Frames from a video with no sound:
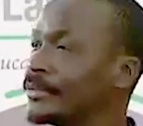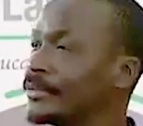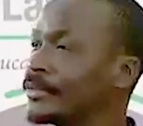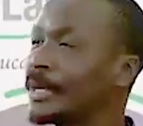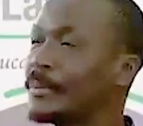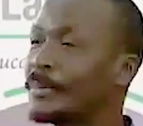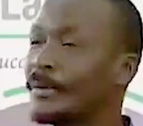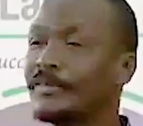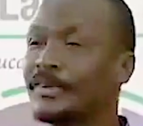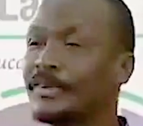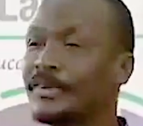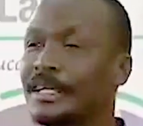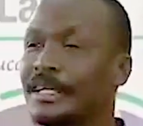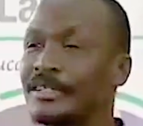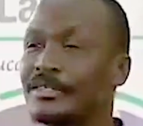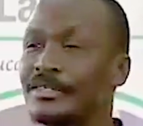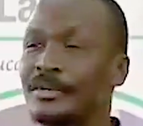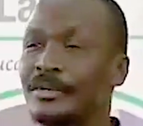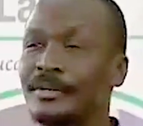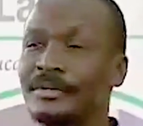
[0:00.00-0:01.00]
keep off
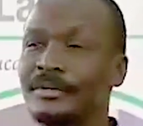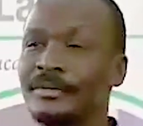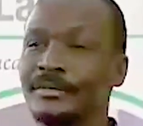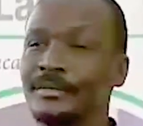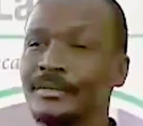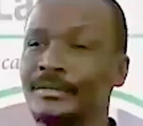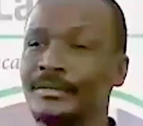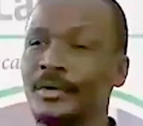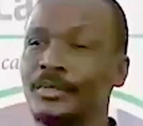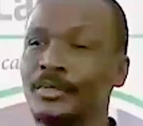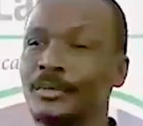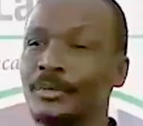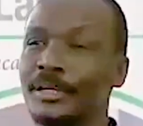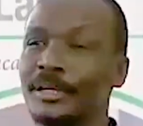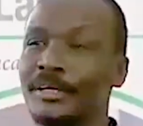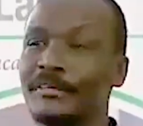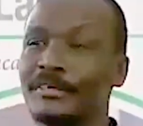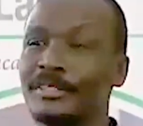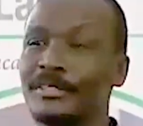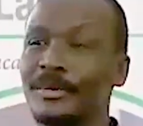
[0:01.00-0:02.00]
religion, or to
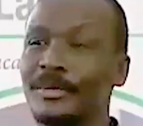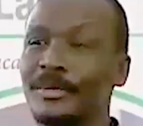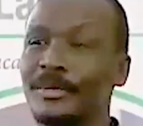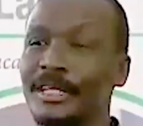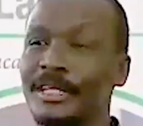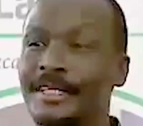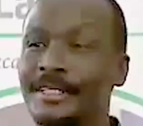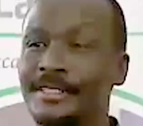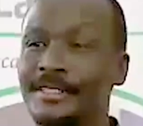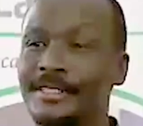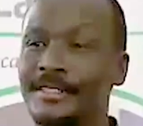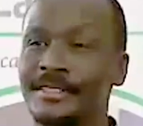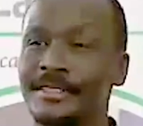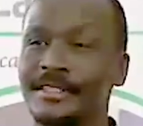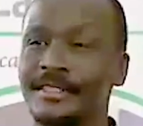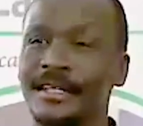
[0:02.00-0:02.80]
believe his own things.